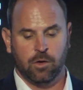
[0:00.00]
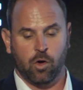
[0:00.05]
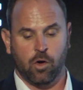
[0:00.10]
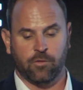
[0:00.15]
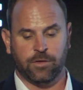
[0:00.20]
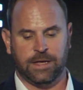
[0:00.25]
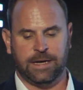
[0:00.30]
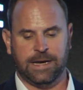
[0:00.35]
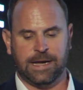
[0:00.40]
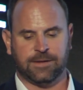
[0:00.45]

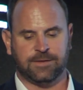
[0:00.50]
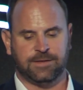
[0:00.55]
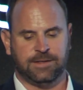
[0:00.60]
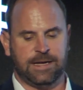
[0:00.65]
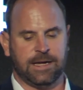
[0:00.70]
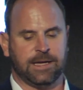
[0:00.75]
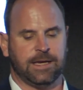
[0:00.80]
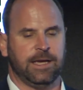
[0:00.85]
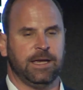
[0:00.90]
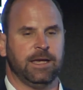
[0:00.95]
Over the next
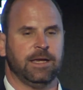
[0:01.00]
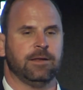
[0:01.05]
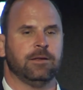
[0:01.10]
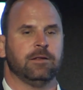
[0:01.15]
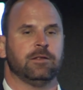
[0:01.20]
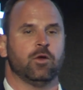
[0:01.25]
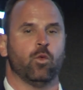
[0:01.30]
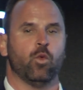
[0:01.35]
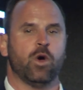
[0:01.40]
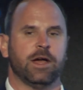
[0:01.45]

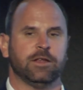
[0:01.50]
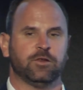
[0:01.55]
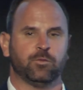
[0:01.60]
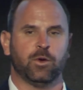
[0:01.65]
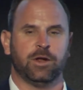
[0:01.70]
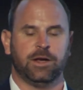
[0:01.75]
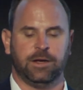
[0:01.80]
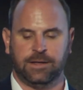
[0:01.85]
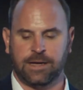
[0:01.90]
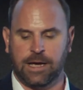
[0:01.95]
decade, the
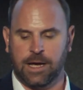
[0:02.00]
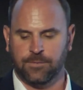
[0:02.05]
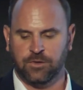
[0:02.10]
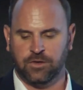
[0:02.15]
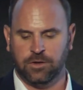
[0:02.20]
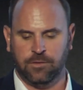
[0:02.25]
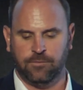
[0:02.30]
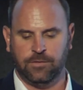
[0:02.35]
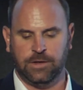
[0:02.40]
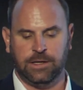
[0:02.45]
widespread
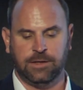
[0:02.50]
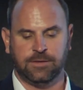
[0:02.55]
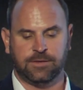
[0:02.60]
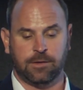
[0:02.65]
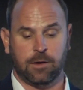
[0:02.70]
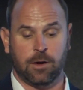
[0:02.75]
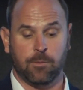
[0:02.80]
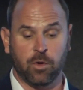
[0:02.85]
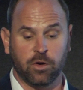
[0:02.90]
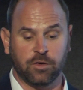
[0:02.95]
adoption of
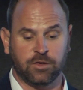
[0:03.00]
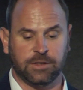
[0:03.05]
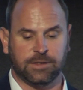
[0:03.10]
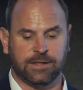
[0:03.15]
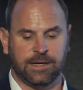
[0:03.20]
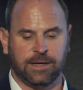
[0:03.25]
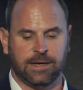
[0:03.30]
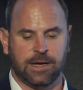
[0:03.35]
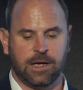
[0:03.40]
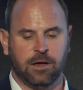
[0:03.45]
these emerging
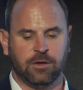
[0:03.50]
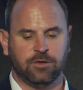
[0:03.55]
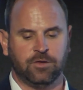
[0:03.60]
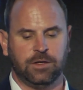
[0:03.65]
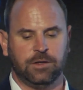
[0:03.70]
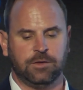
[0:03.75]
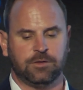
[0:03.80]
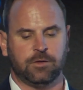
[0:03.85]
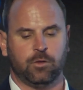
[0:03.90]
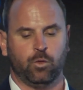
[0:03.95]

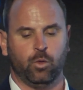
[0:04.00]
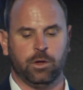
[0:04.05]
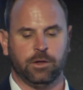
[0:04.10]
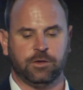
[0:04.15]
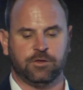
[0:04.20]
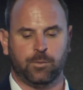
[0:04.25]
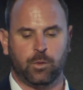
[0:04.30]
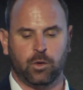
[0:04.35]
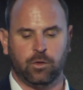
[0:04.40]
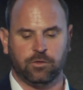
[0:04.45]
technologies will
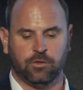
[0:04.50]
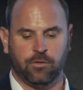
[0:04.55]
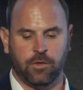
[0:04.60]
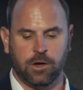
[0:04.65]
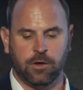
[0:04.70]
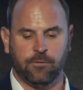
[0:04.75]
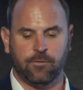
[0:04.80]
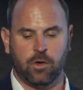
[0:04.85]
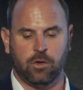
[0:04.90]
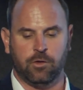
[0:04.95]
expose
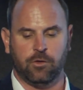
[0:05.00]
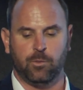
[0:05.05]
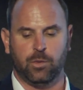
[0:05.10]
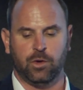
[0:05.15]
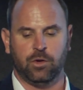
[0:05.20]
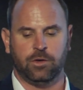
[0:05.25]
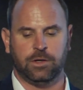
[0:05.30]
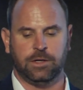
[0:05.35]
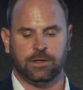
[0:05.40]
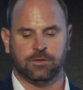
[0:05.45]
greater
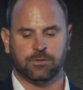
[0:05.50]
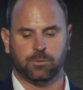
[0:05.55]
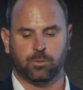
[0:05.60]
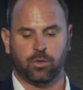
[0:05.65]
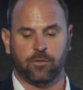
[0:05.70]
vulnerabilities,